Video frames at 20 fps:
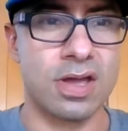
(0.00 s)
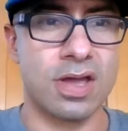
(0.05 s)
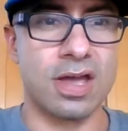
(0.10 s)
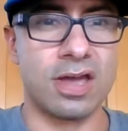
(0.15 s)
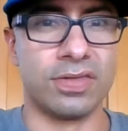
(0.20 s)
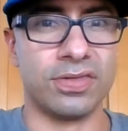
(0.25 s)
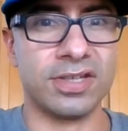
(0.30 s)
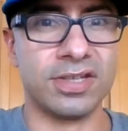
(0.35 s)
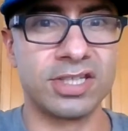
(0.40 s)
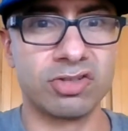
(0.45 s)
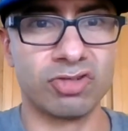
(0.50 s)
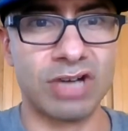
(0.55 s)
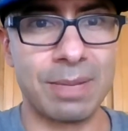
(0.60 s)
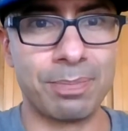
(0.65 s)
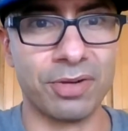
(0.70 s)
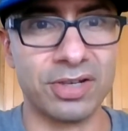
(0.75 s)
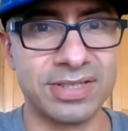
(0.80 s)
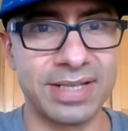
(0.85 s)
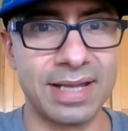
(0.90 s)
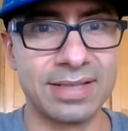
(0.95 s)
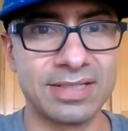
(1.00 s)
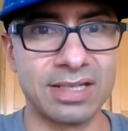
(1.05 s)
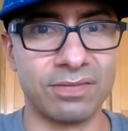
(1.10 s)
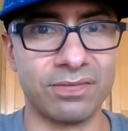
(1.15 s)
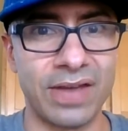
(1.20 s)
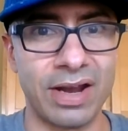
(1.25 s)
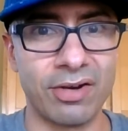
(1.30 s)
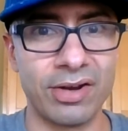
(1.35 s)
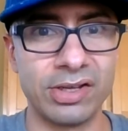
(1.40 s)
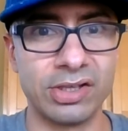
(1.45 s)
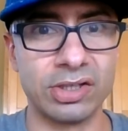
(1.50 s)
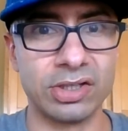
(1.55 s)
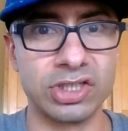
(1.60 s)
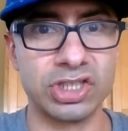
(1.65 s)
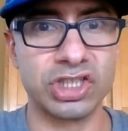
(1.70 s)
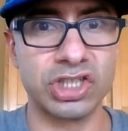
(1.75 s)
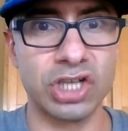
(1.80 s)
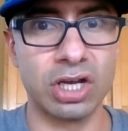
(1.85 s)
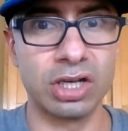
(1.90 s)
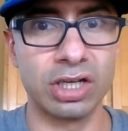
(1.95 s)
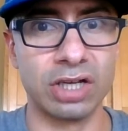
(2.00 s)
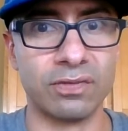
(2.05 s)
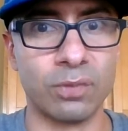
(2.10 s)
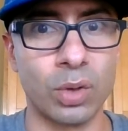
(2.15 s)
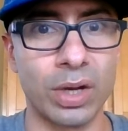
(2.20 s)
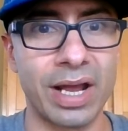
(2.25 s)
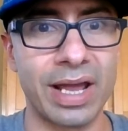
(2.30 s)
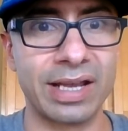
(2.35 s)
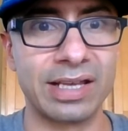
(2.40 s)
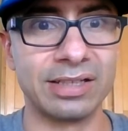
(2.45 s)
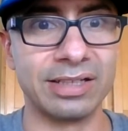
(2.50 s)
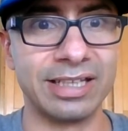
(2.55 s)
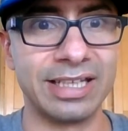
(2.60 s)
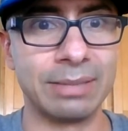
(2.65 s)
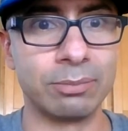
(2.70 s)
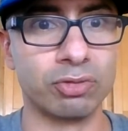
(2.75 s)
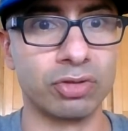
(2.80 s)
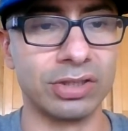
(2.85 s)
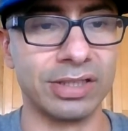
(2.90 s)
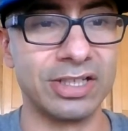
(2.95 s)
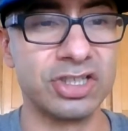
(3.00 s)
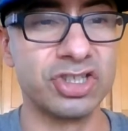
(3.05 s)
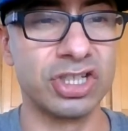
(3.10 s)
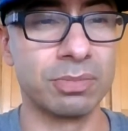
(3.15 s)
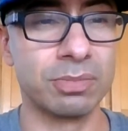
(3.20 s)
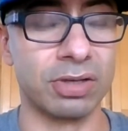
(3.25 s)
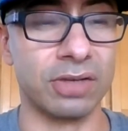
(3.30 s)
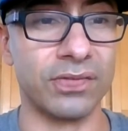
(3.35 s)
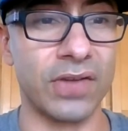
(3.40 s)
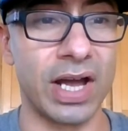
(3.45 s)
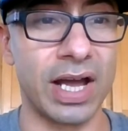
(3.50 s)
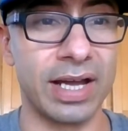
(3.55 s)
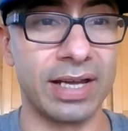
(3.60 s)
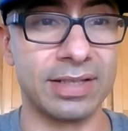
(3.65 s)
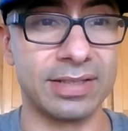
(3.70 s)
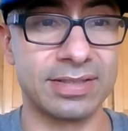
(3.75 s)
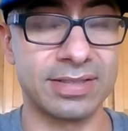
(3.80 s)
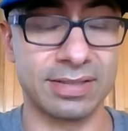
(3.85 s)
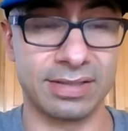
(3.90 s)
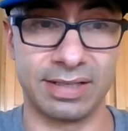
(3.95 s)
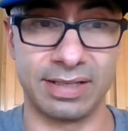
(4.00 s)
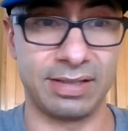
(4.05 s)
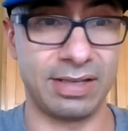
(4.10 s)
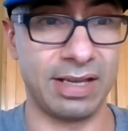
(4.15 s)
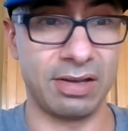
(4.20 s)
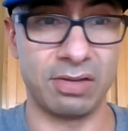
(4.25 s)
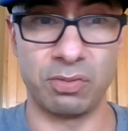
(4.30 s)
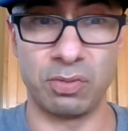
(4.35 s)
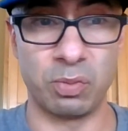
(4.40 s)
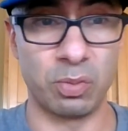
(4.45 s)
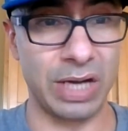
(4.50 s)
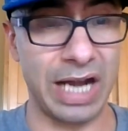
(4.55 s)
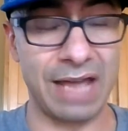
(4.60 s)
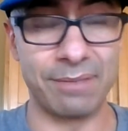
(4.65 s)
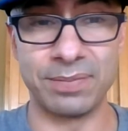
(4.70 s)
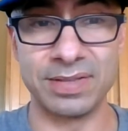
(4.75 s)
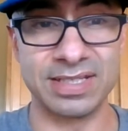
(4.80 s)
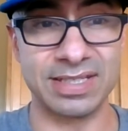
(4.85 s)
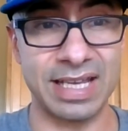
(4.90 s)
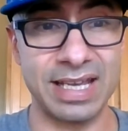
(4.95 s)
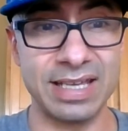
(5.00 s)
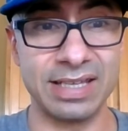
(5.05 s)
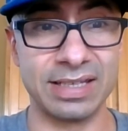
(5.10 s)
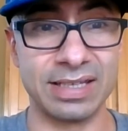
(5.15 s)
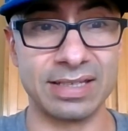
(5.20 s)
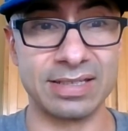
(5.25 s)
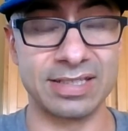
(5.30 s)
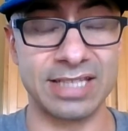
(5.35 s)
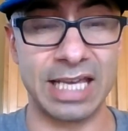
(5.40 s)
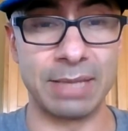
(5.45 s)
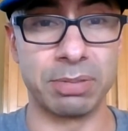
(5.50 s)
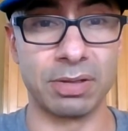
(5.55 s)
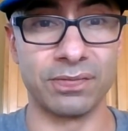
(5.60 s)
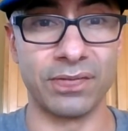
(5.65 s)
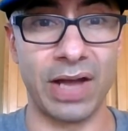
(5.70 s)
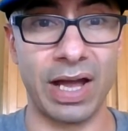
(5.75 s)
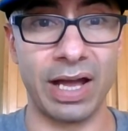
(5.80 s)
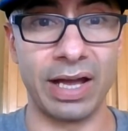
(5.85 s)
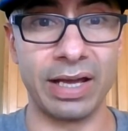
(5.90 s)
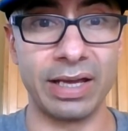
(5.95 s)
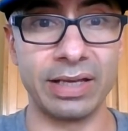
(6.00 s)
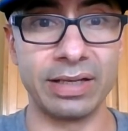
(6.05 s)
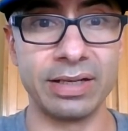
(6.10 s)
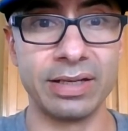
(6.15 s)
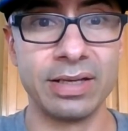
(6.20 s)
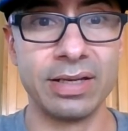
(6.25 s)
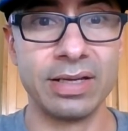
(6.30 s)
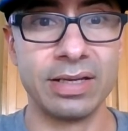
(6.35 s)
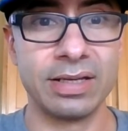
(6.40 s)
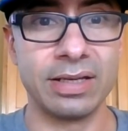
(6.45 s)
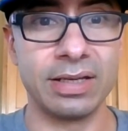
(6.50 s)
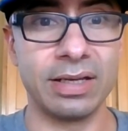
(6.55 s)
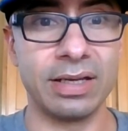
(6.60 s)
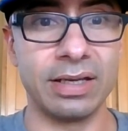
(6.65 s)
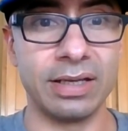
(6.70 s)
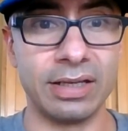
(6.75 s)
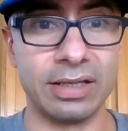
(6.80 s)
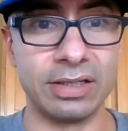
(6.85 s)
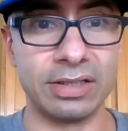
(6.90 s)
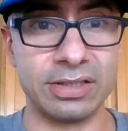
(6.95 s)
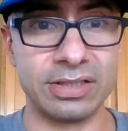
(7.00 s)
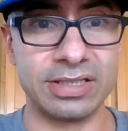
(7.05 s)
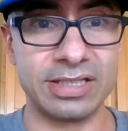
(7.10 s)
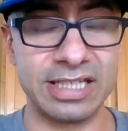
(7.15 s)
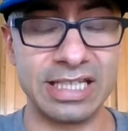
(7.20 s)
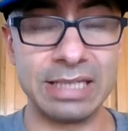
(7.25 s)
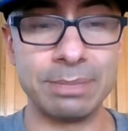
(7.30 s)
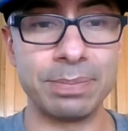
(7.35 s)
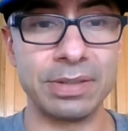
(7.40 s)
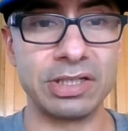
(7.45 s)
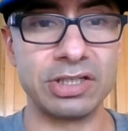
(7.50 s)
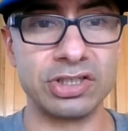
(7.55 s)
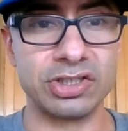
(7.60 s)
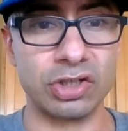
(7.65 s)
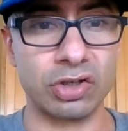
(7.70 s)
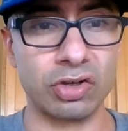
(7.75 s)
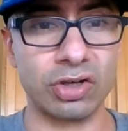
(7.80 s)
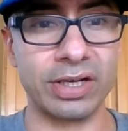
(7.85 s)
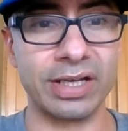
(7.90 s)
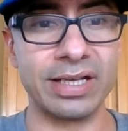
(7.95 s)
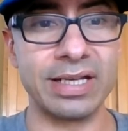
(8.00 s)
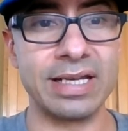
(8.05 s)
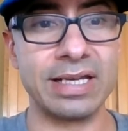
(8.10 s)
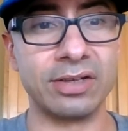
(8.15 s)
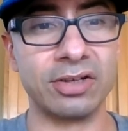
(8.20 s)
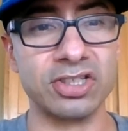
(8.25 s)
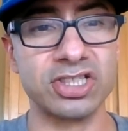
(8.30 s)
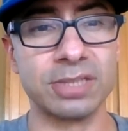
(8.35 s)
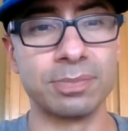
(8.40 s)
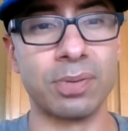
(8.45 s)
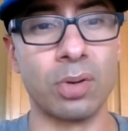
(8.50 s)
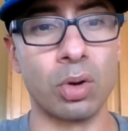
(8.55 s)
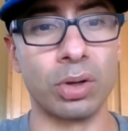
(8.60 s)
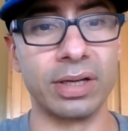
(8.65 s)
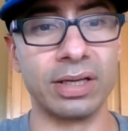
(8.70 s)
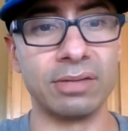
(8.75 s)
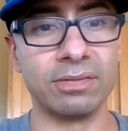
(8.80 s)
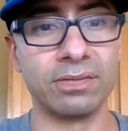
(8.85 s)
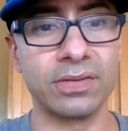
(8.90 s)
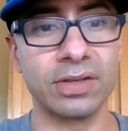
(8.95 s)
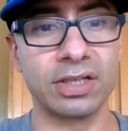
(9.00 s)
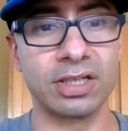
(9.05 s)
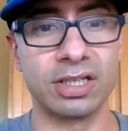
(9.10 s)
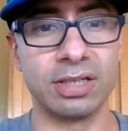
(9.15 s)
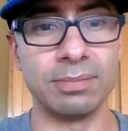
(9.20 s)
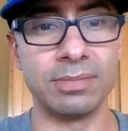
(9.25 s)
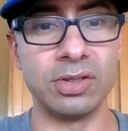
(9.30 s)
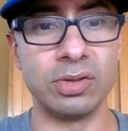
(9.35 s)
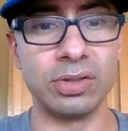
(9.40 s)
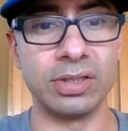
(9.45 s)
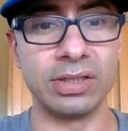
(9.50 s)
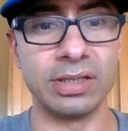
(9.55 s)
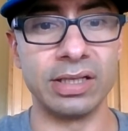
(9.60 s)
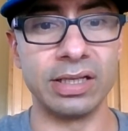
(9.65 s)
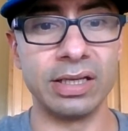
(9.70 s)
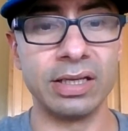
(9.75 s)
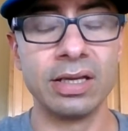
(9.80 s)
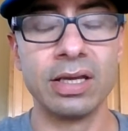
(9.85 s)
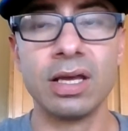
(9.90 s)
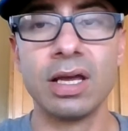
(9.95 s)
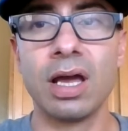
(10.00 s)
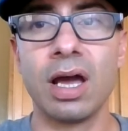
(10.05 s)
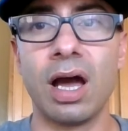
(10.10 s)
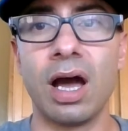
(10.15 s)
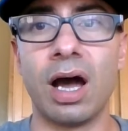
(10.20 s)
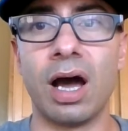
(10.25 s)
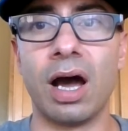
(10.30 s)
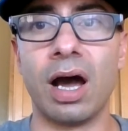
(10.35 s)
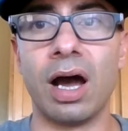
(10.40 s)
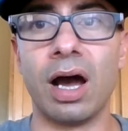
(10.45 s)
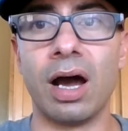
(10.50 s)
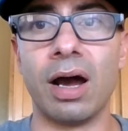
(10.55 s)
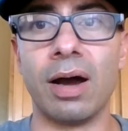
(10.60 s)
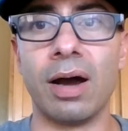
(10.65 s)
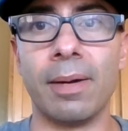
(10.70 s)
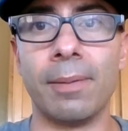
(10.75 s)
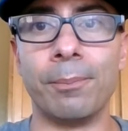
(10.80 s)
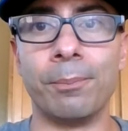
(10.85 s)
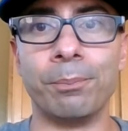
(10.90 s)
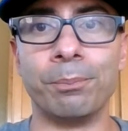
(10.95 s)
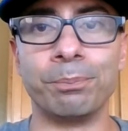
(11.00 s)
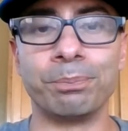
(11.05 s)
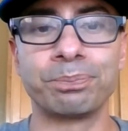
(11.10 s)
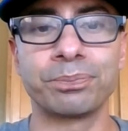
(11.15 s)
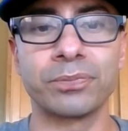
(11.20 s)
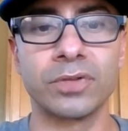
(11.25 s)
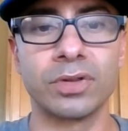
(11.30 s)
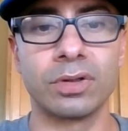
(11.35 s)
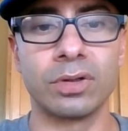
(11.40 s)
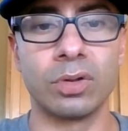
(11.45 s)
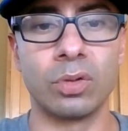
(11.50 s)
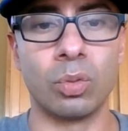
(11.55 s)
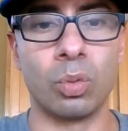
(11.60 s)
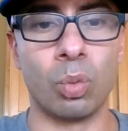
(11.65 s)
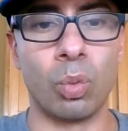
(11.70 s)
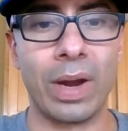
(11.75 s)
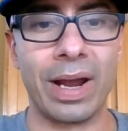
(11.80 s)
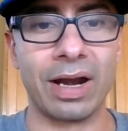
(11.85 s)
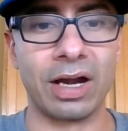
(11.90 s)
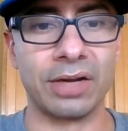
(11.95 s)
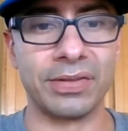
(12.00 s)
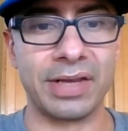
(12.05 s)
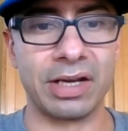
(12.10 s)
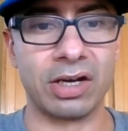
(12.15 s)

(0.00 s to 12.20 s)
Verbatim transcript: And this represents a very good chunk of what I claim religion provides. Like what I've been saying is they provide deep, enduring, intersupportive community um, where